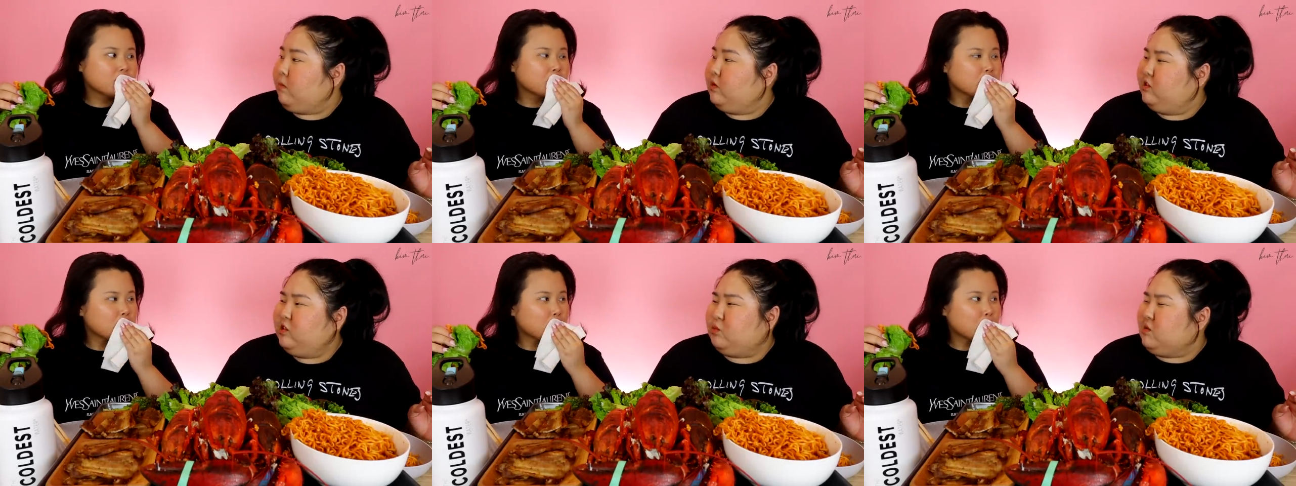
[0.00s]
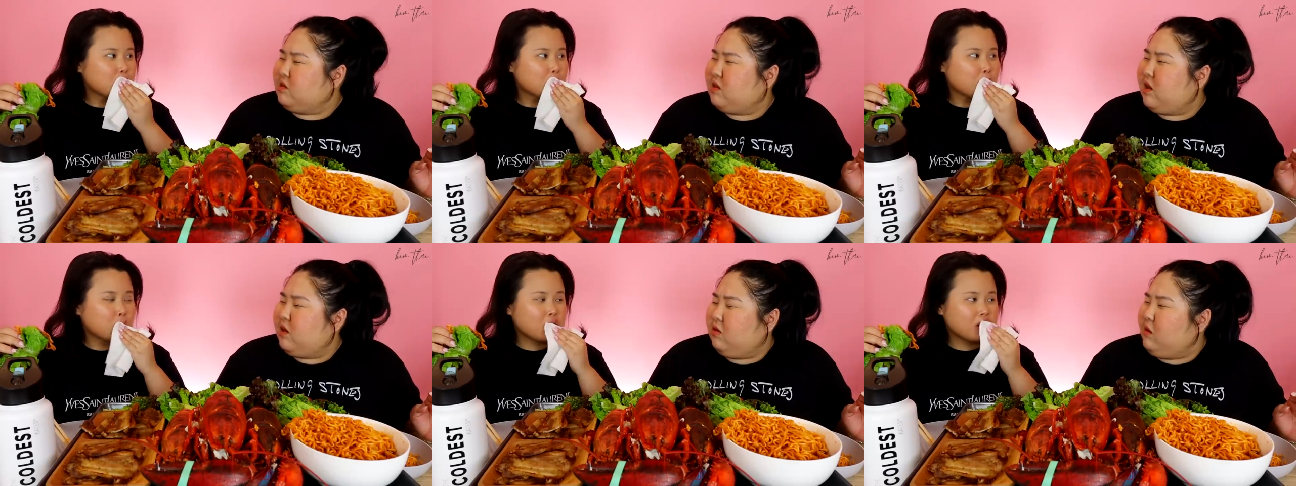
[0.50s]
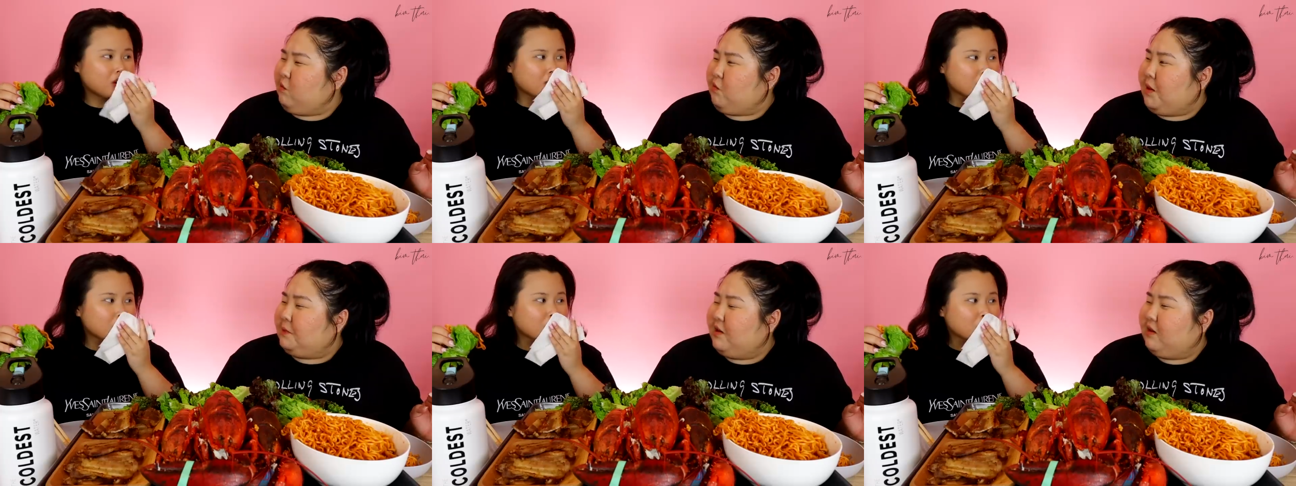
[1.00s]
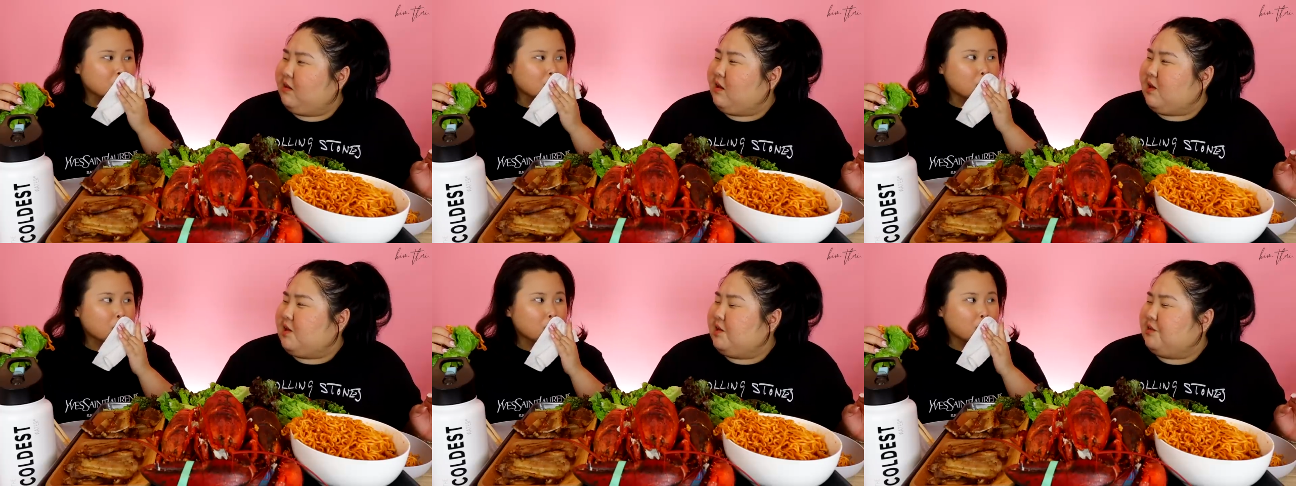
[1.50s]
Speaker 1: Is it weird that I don't like wrapping? I
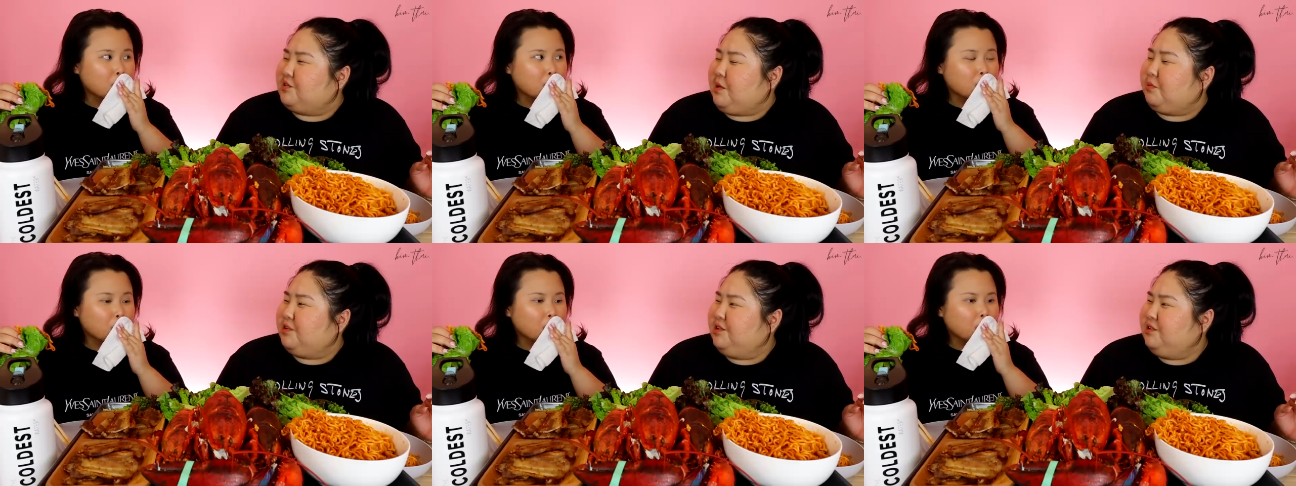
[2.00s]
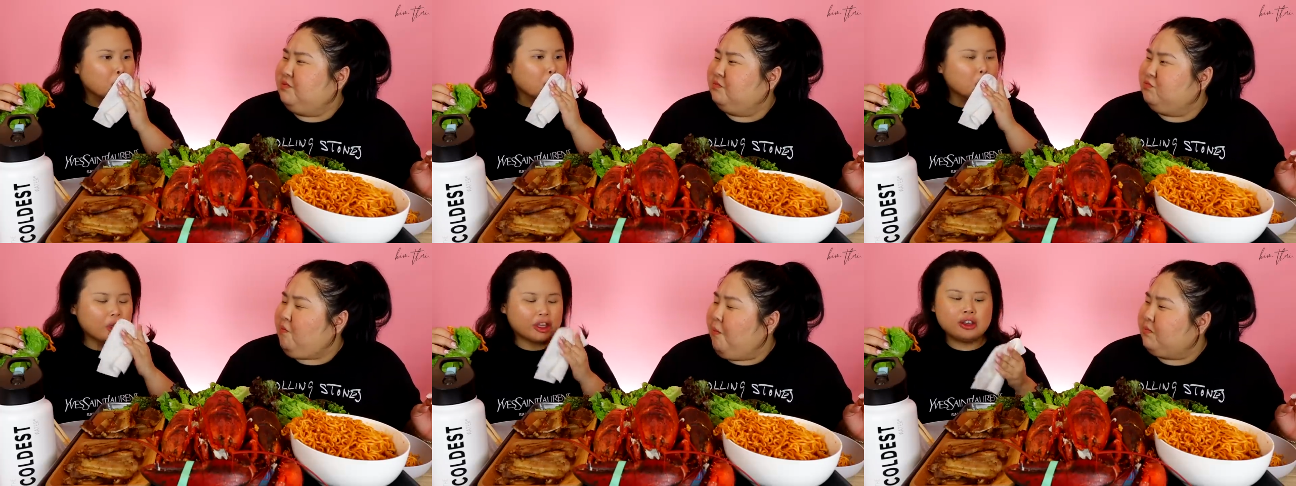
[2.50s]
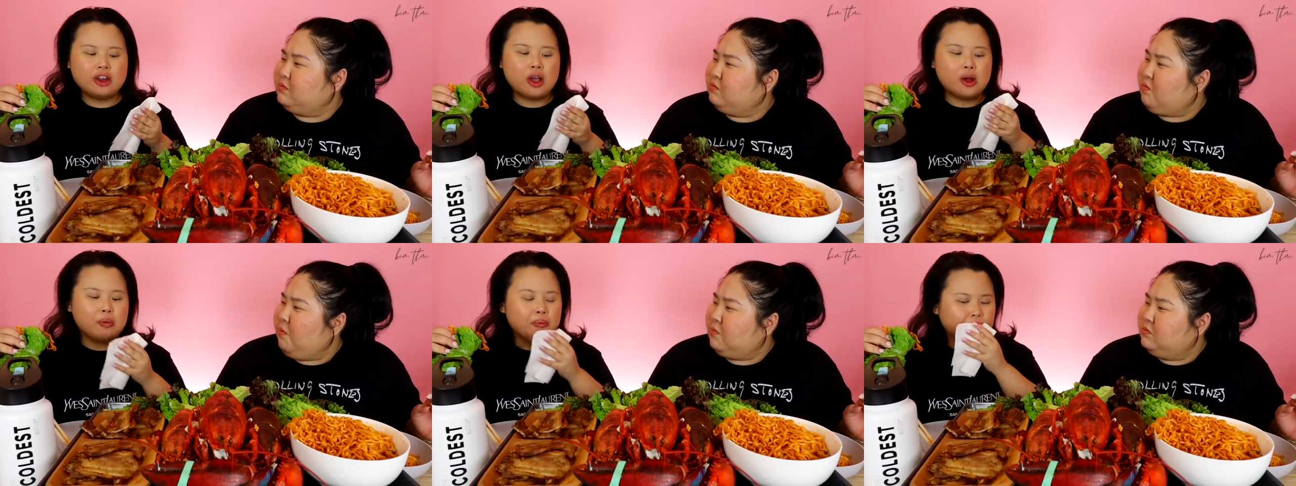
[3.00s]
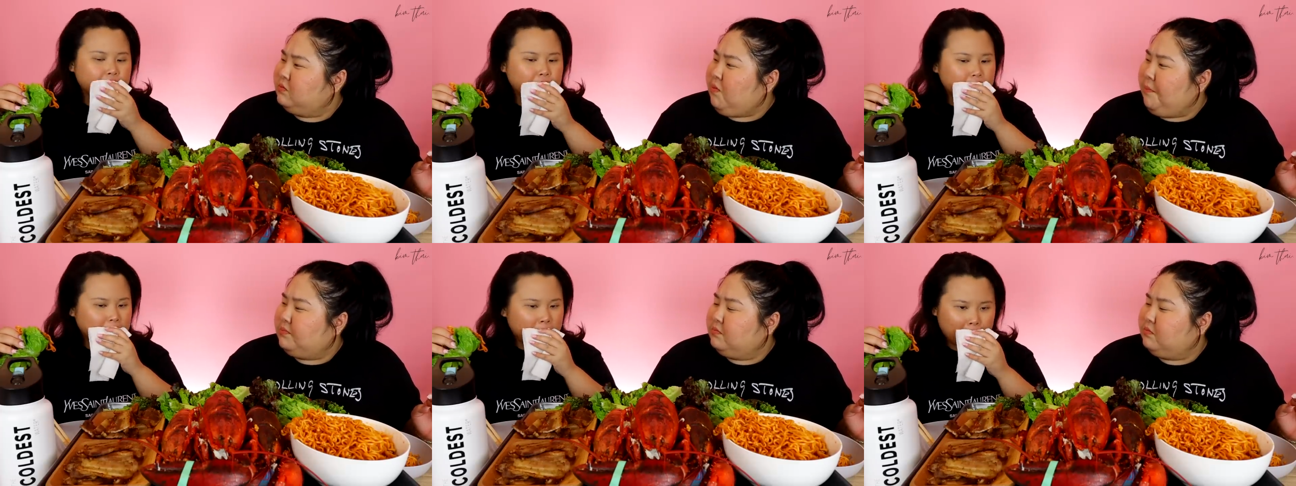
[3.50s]
like eating it separately.
Speaker 2: No.
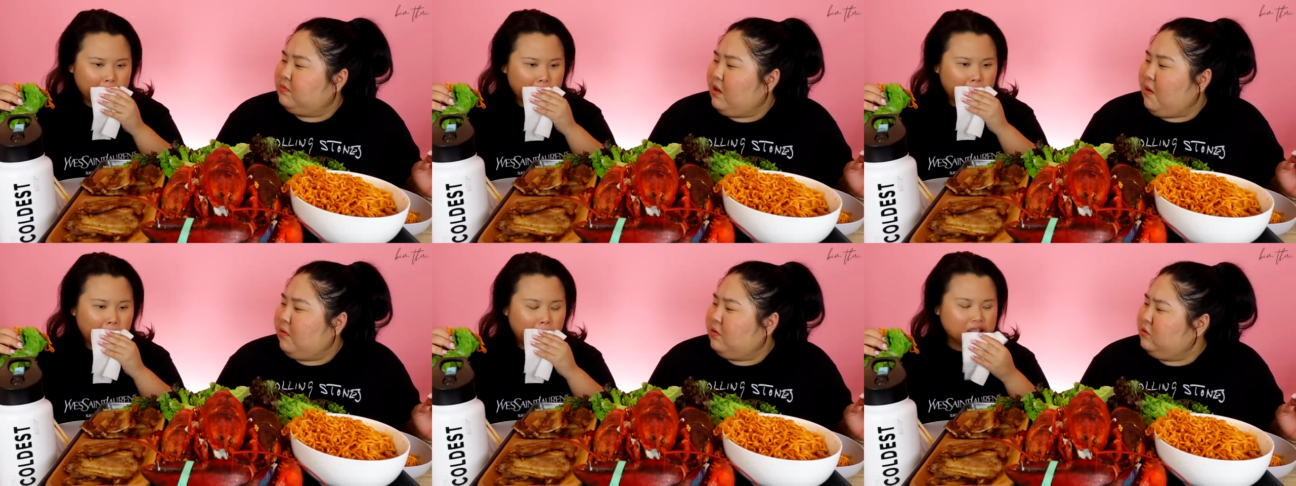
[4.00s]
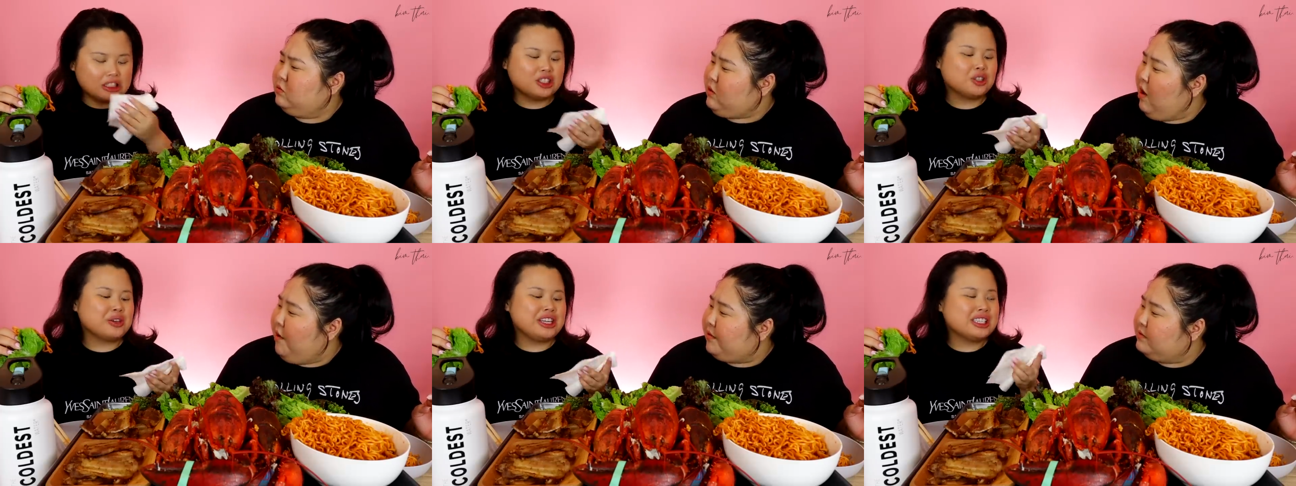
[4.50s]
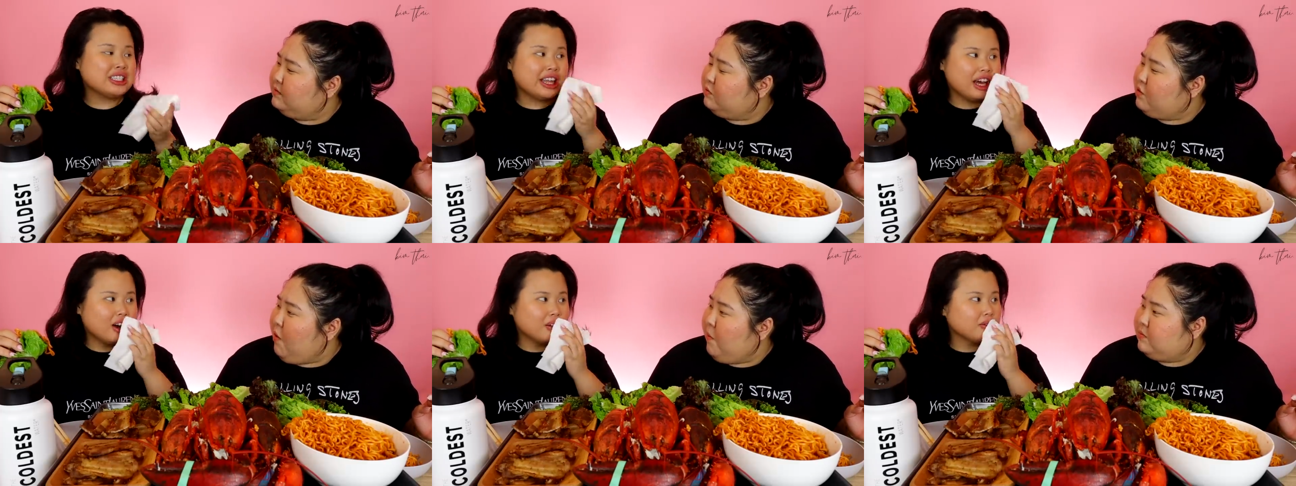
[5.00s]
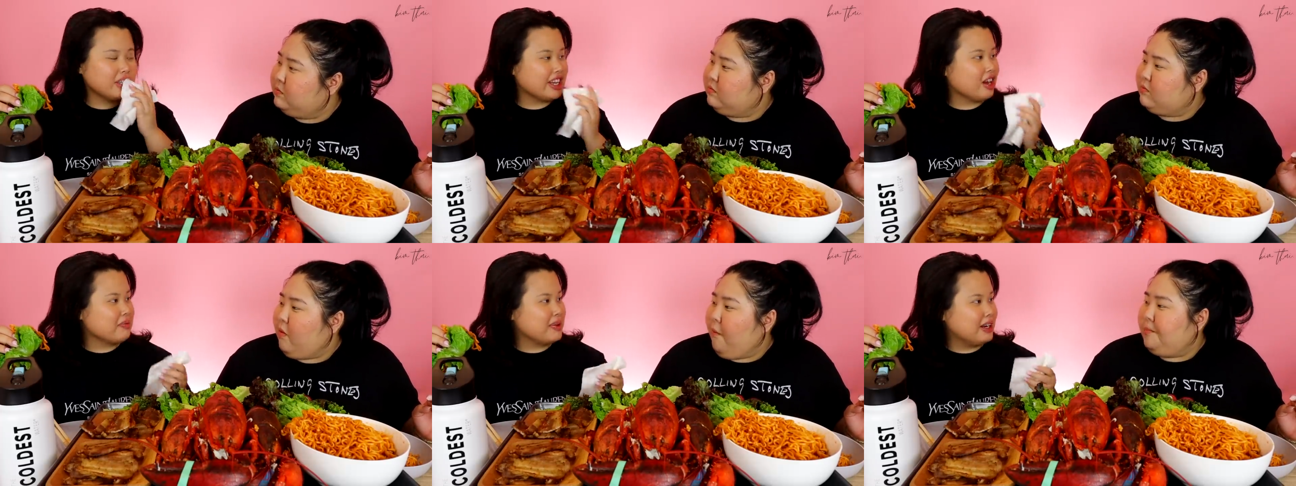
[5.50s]
To each the take
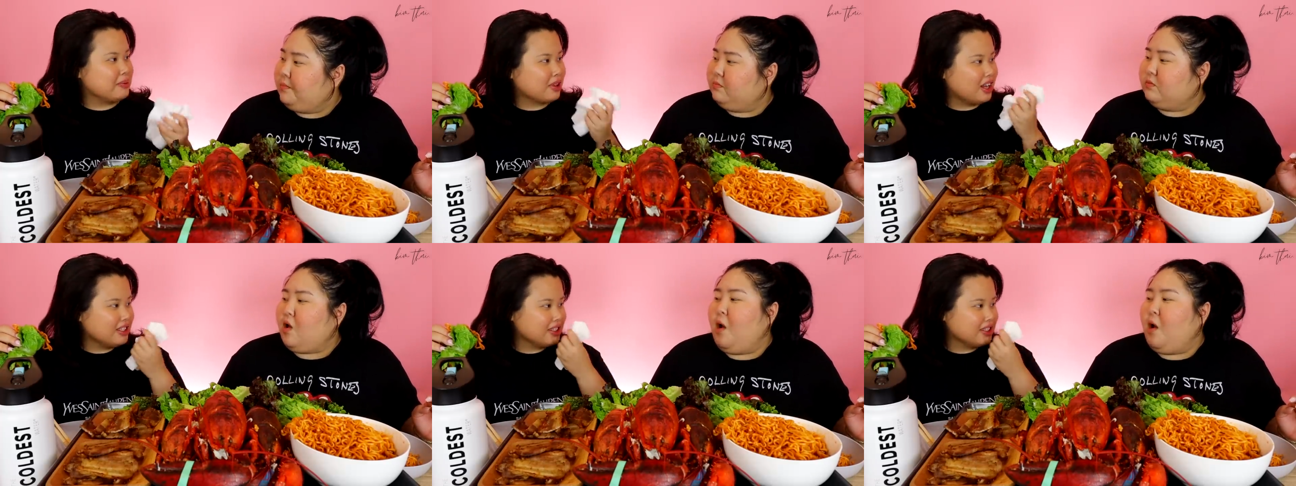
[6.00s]
off my lip gloss.